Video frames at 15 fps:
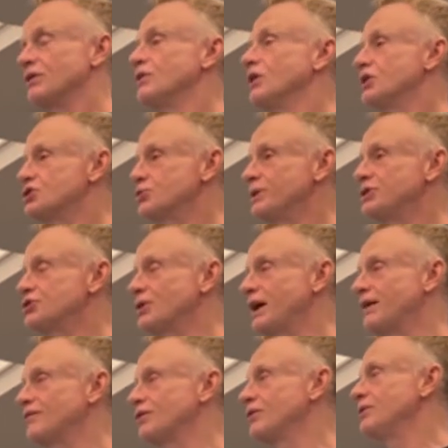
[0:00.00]
luxury
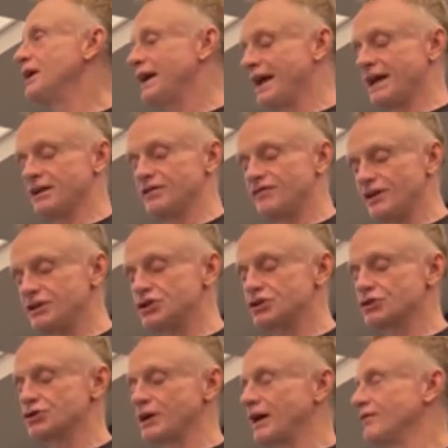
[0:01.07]
travel, and
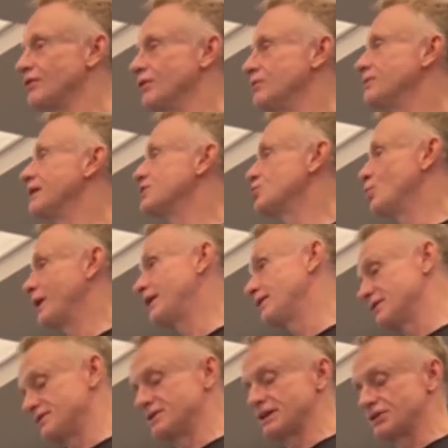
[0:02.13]
adventure travel, as
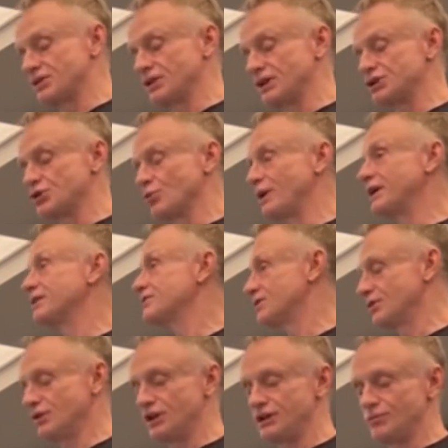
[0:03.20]
well as destination weddings
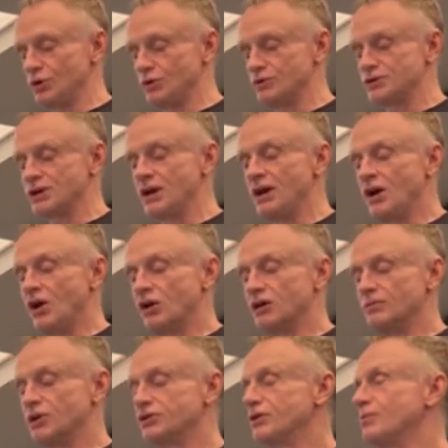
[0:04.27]
and honeymoons, are
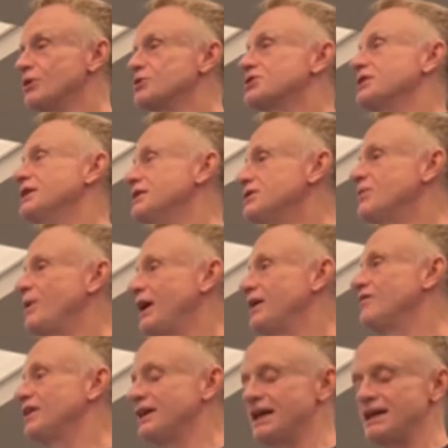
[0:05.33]
among the most
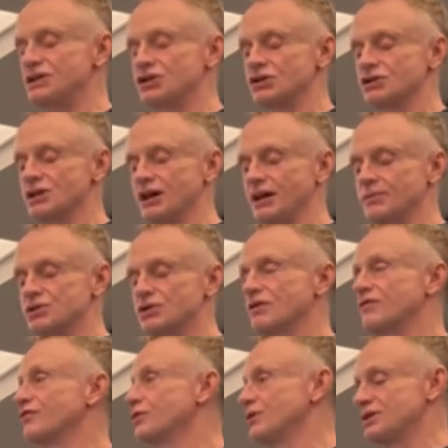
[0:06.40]
in-demand vacation types
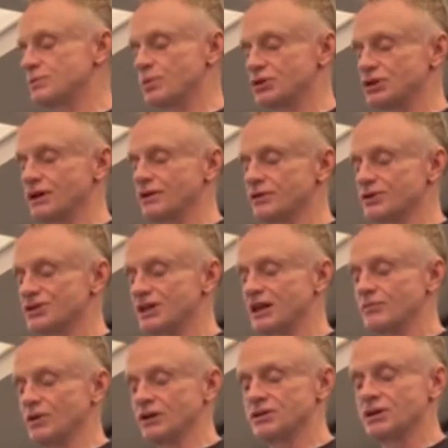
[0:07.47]
for this particular
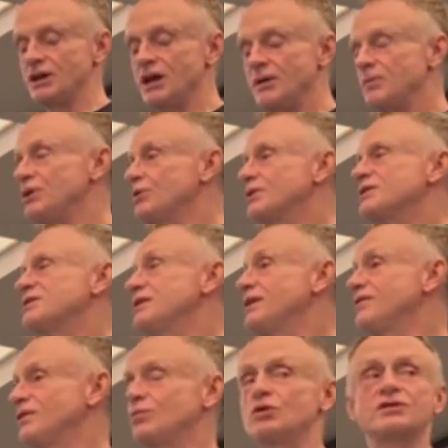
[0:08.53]
segment. But you can see
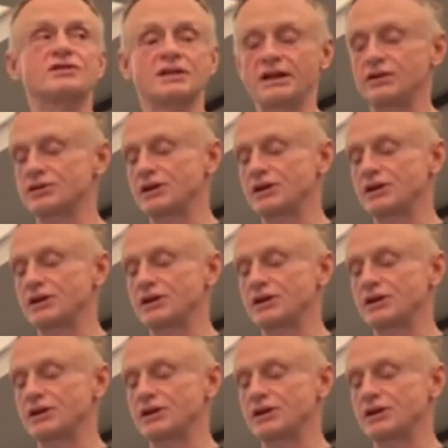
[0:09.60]
even more sales